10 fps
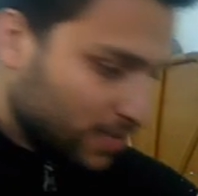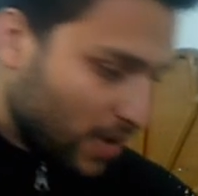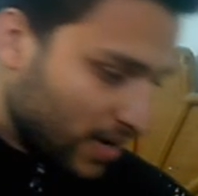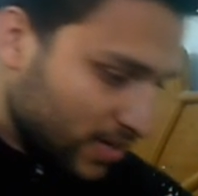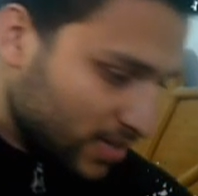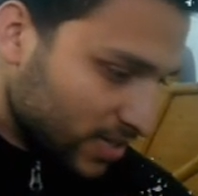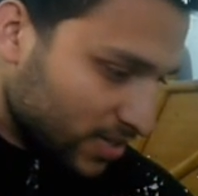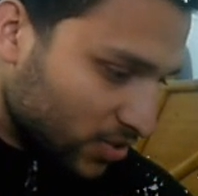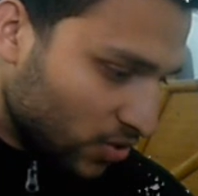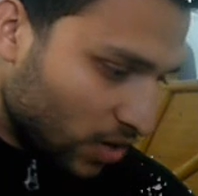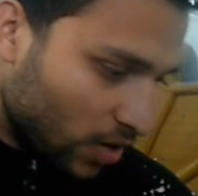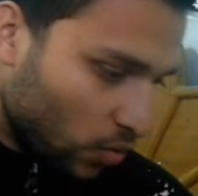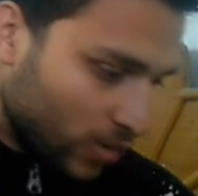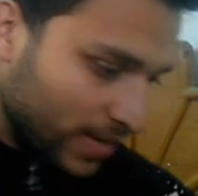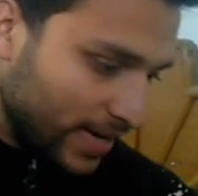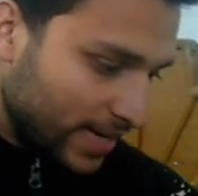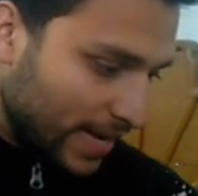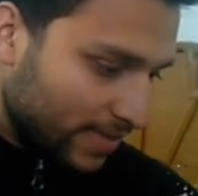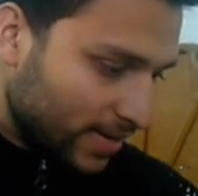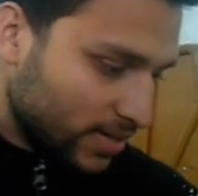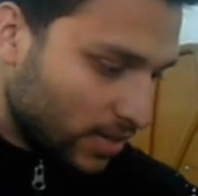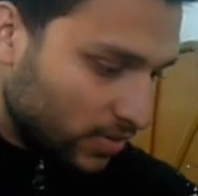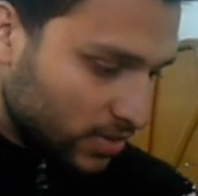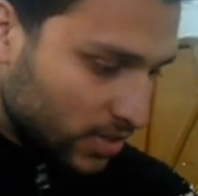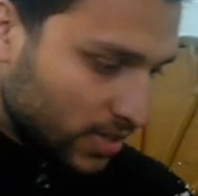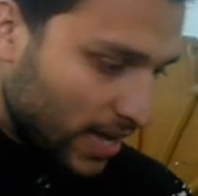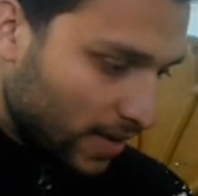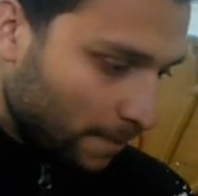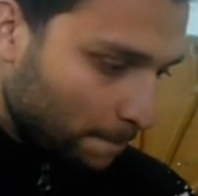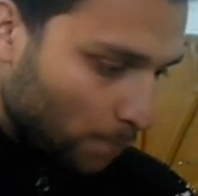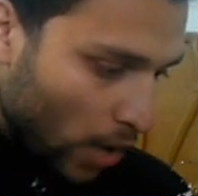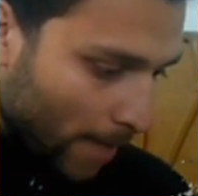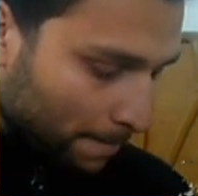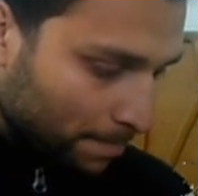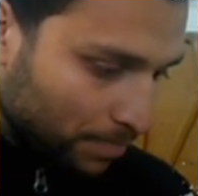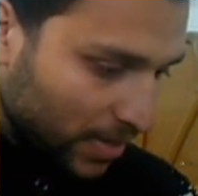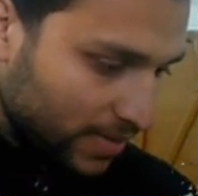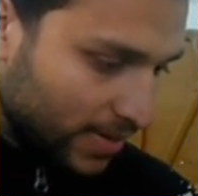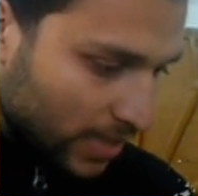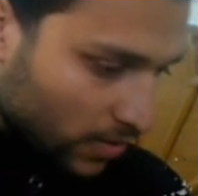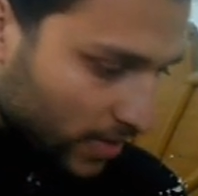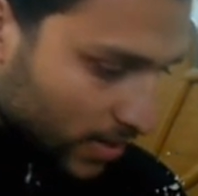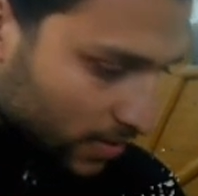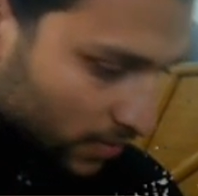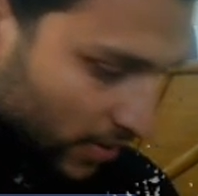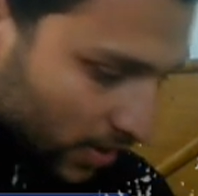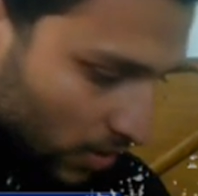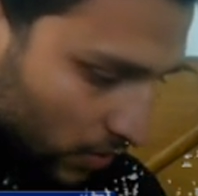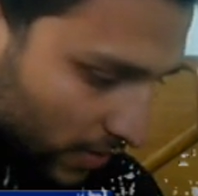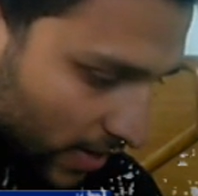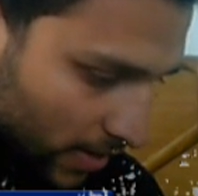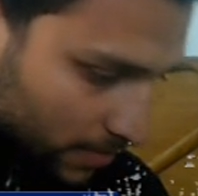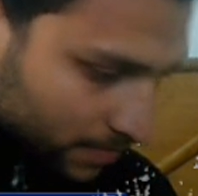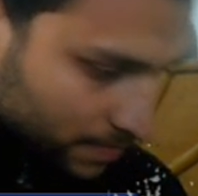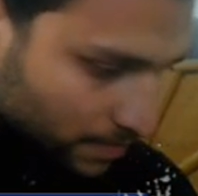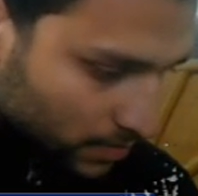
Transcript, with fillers: Sparky just took a one hit and that tower just like, bam, that tower went out of the game.